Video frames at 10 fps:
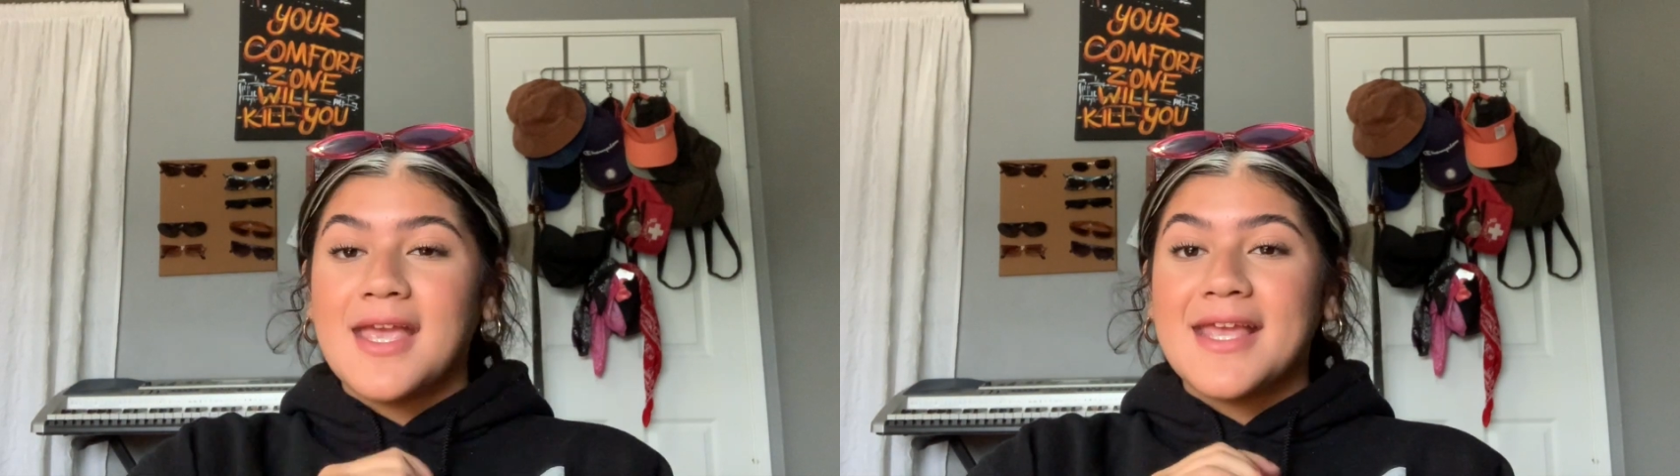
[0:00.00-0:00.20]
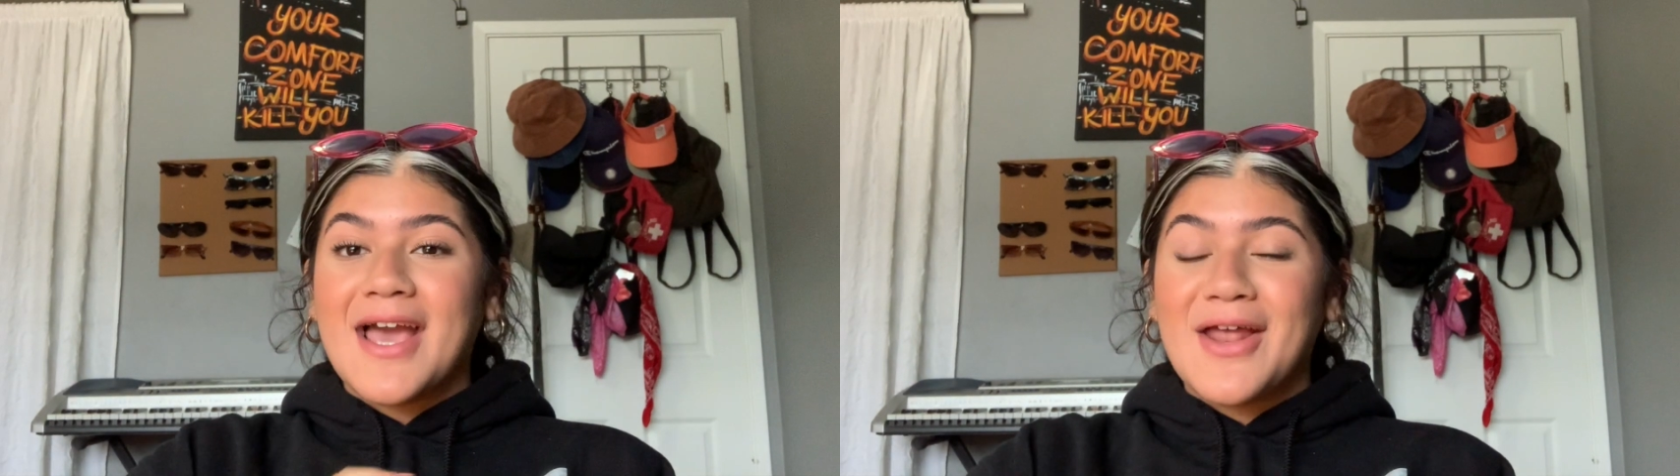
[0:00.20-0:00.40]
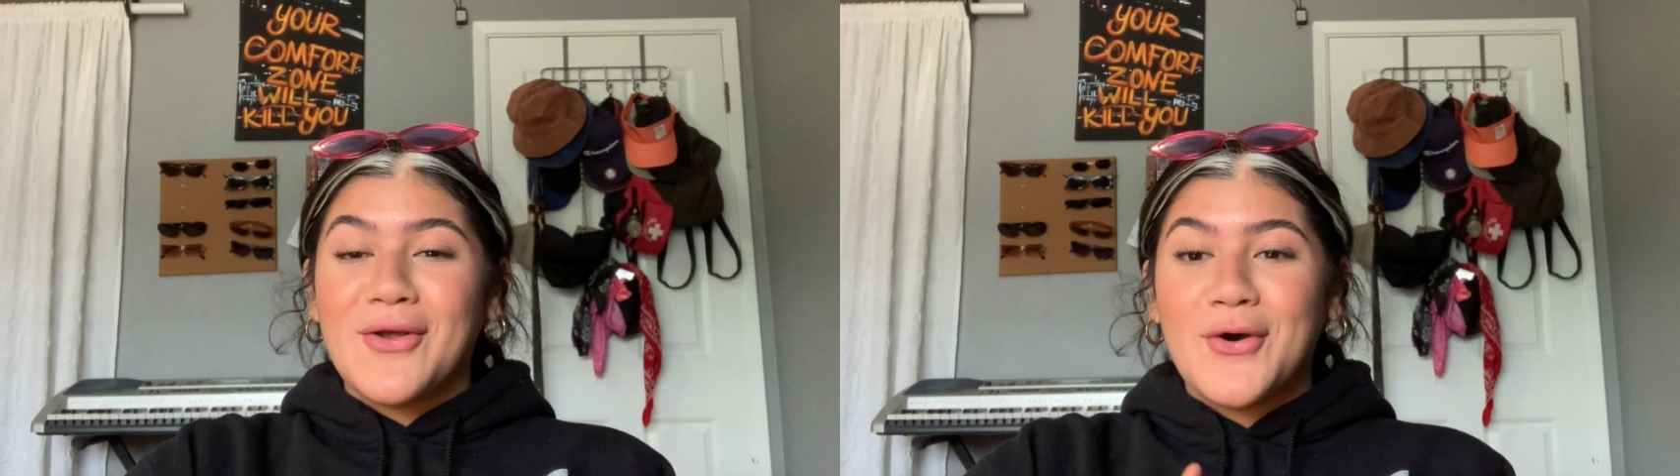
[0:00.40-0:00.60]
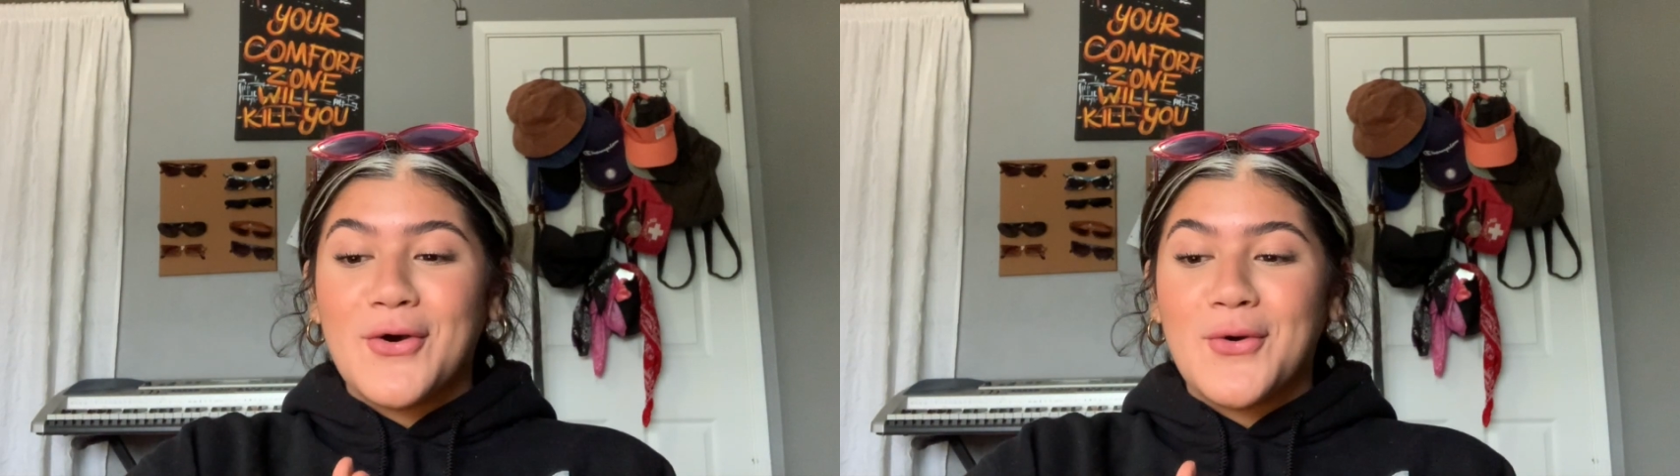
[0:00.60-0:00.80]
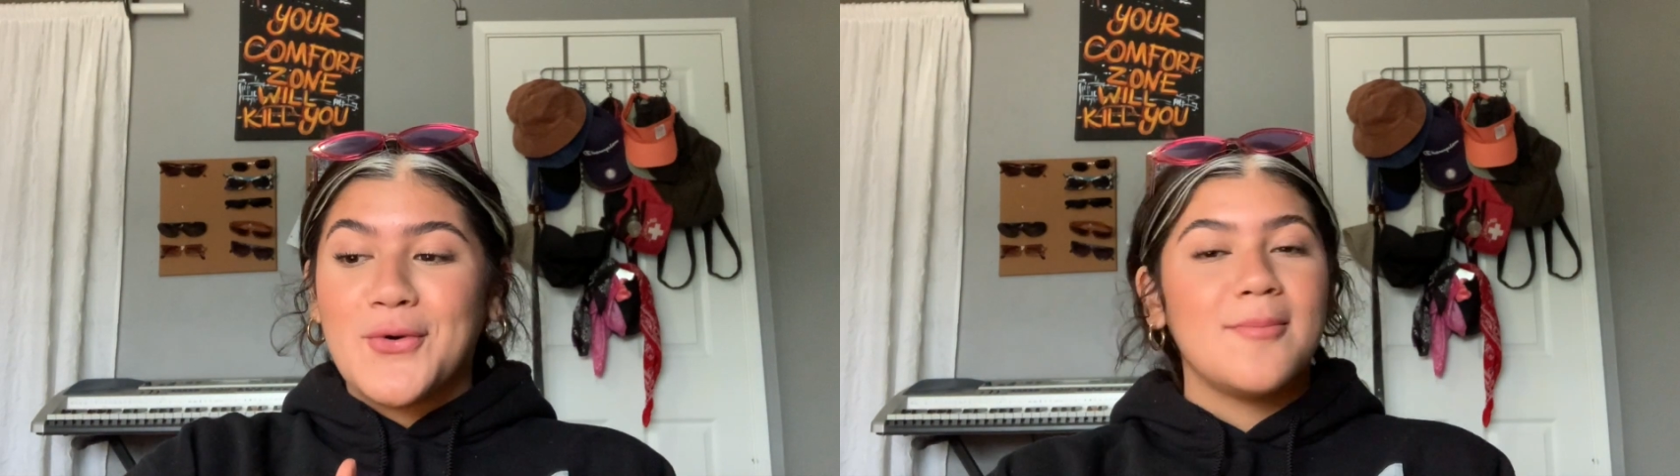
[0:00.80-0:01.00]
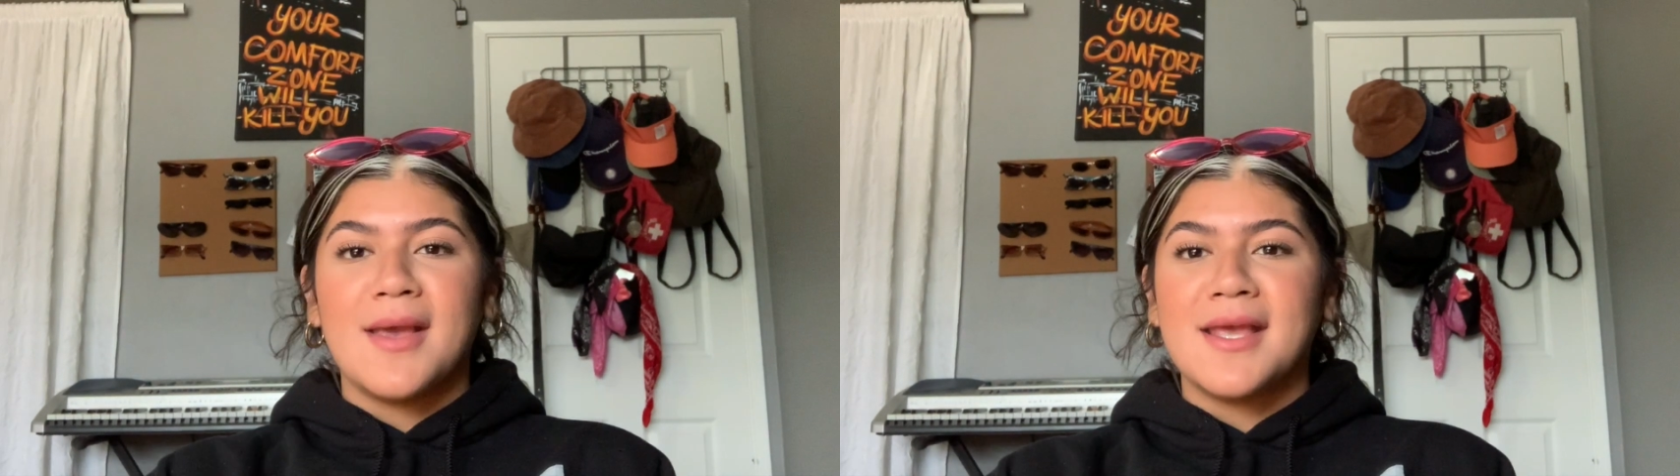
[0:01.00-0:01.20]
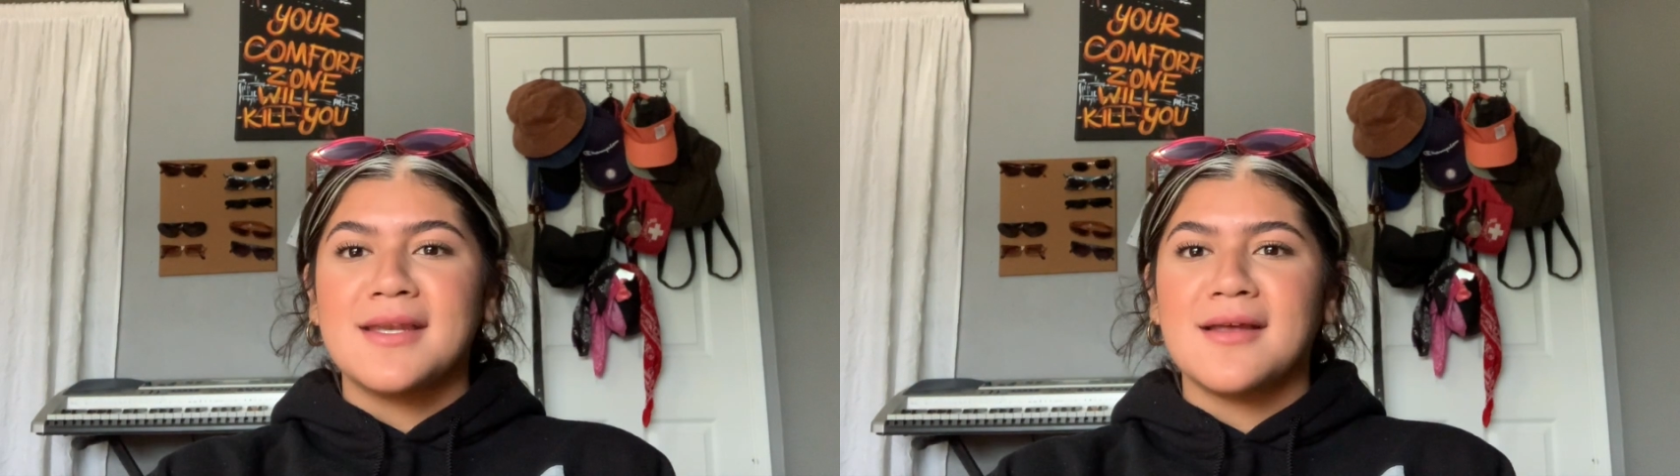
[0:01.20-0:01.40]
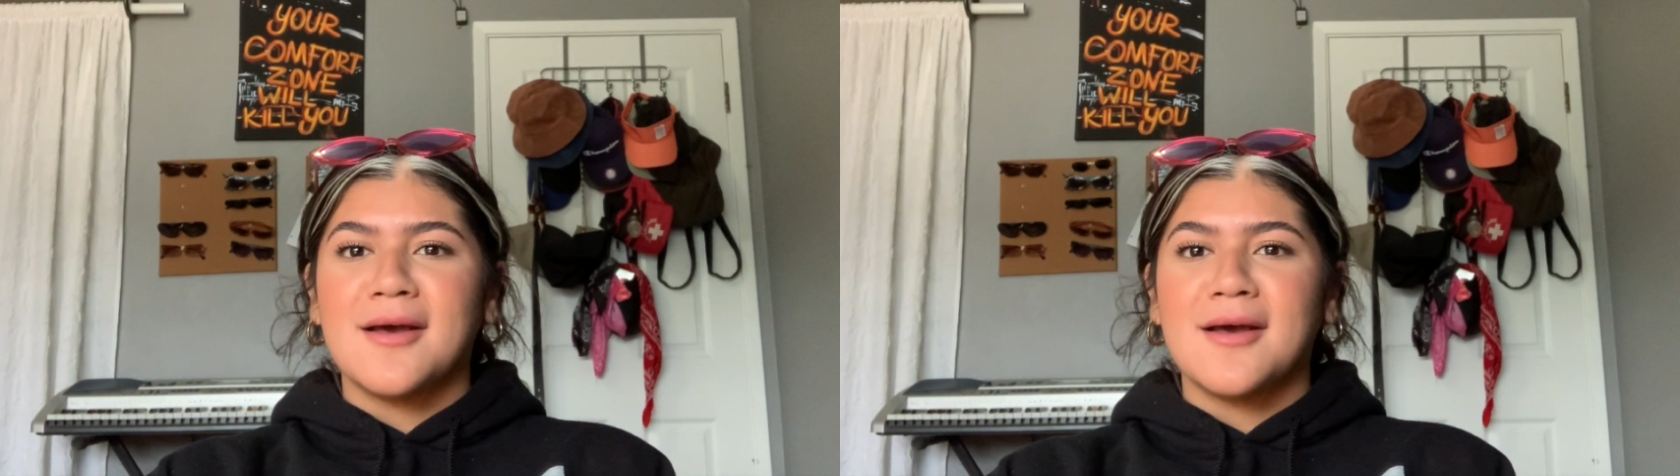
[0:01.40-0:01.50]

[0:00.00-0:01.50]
In Idaho, made